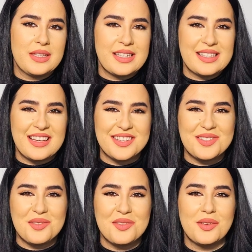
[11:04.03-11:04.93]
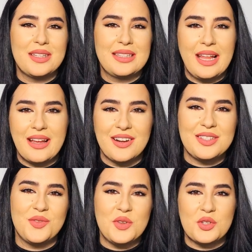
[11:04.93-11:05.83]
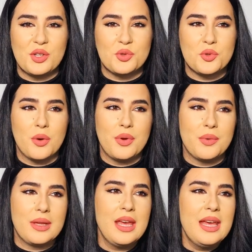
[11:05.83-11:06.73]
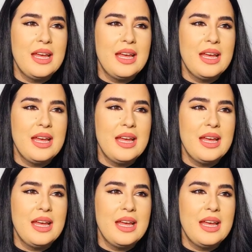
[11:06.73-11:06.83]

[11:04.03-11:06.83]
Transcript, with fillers: in a sense, you know, that like artificial strawberry,